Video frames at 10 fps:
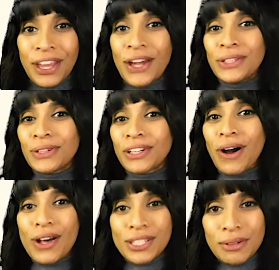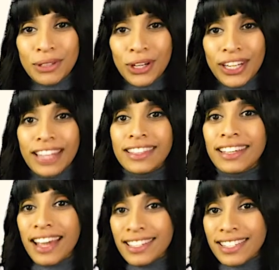You can also look at the
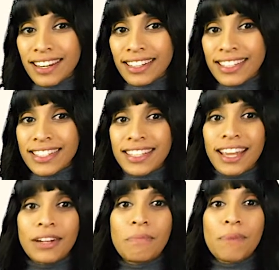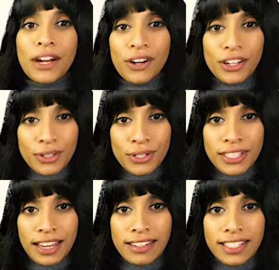case studies to gain a better
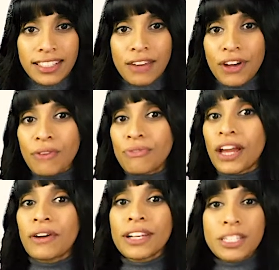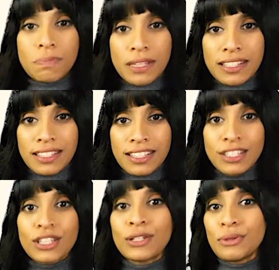understanding of how various businesses
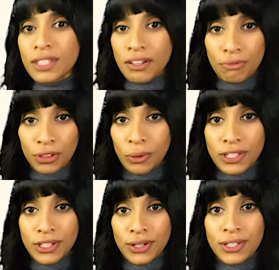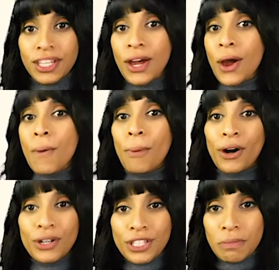use influencers,
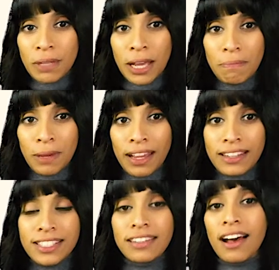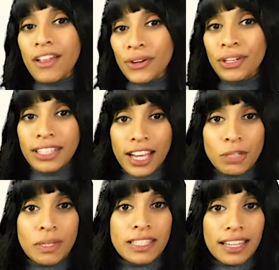partnership campaigns, and other
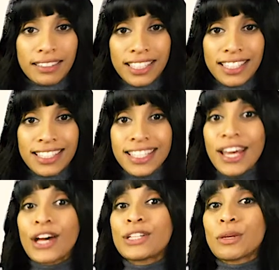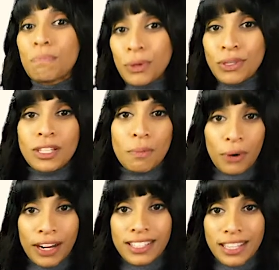engagement techniques to boost a
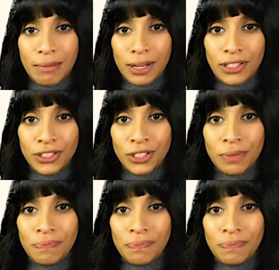brand's image.